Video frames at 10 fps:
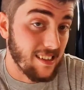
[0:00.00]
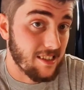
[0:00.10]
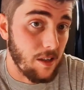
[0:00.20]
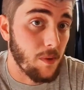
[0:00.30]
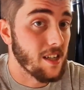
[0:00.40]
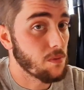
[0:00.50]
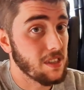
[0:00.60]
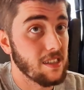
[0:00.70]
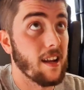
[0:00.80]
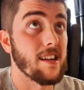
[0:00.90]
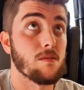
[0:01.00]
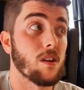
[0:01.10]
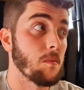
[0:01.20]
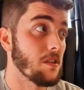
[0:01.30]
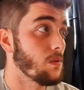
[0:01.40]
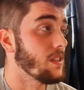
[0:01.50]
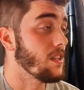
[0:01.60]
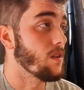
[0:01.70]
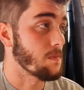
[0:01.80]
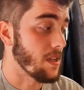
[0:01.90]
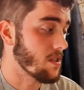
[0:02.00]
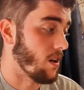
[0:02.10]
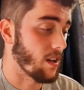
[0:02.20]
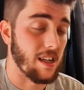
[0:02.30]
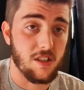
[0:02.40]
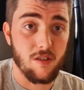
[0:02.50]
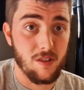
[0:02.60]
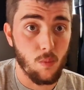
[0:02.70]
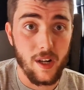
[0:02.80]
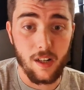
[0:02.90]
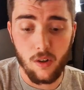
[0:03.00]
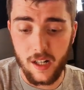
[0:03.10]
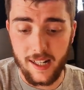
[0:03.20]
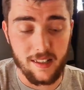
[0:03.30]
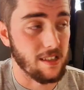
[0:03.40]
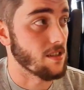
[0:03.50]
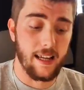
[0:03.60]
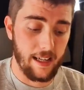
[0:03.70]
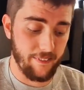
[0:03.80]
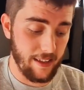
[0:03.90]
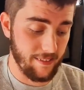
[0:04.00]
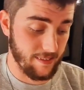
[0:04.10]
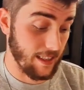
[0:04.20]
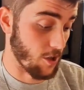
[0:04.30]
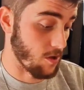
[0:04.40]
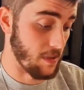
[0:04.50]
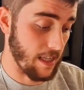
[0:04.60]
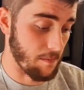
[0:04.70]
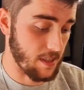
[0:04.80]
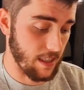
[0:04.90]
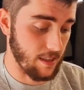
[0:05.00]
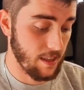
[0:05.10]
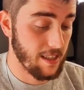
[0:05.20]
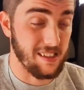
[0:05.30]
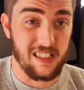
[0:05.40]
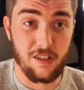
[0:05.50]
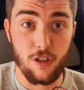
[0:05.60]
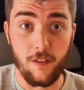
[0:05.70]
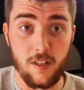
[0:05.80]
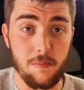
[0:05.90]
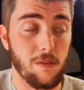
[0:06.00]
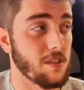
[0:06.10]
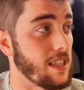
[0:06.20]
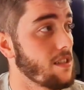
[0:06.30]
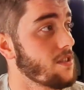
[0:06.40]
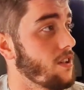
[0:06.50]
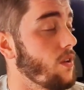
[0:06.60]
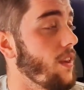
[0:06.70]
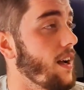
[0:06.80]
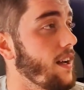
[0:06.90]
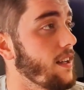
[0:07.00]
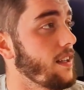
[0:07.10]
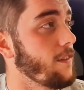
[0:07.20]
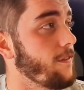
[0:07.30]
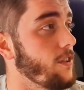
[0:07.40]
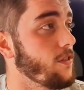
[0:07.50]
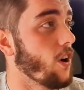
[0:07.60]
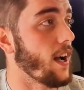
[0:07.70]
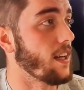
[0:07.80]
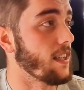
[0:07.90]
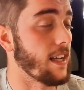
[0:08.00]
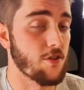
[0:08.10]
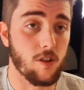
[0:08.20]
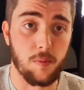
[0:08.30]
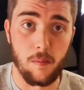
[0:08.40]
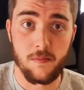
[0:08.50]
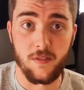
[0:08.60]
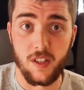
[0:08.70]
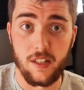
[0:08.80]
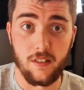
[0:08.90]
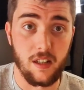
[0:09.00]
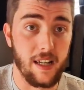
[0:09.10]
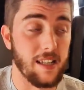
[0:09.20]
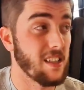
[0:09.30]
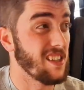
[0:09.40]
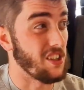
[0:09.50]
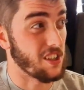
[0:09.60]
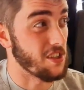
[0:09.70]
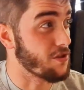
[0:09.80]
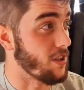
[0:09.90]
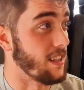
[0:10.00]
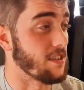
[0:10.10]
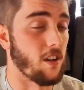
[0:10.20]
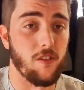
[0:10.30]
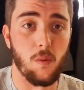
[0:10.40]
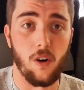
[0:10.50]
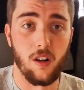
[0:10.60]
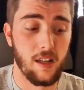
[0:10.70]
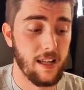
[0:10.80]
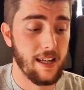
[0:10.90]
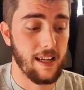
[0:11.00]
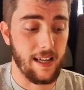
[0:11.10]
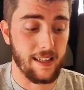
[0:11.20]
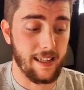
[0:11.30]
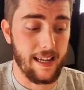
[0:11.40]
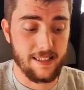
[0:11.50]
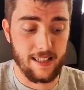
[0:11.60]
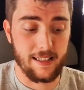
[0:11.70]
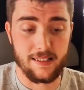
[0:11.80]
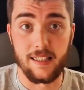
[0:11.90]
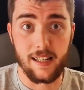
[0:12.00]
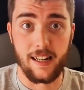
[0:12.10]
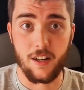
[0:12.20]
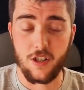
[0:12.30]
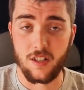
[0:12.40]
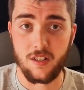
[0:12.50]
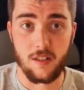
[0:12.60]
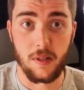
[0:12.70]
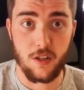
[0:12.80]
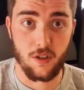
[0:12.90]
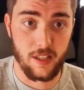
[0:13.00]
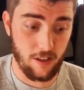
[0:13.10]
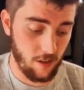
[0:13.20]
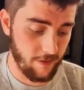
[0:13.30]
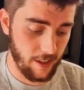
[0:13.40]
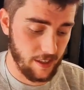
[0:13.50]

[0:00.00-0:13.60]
the same way as we did the lights, we're going to be doing the U S B sockets using Wago connectors, and then that should be then done. These are surface mounted so that if you've got any electrical problems further down the line, you can just drill this off the wall and get at the connections to make sure they're all fine.